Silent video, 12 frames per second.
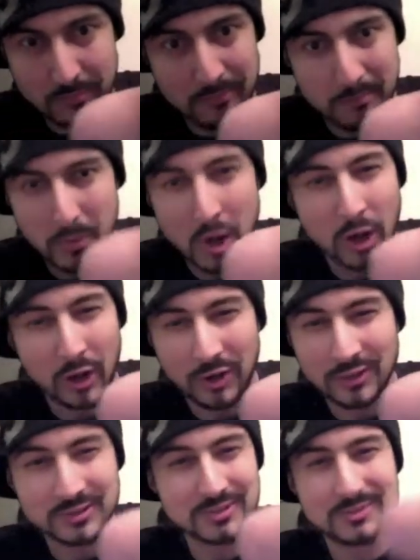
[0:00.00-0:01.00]

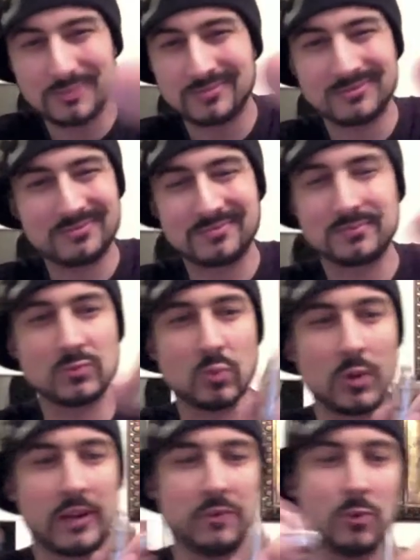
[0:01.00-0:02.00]
bars,
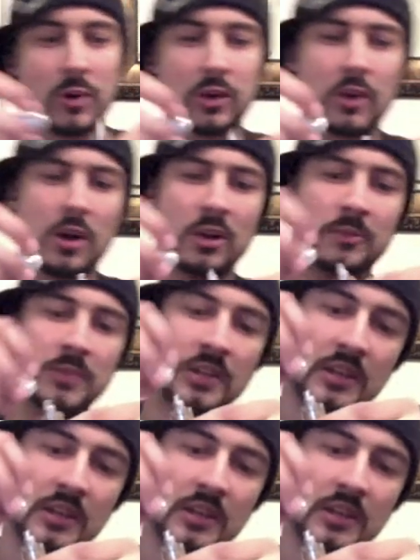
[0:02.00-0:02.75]
whatever you want to call them,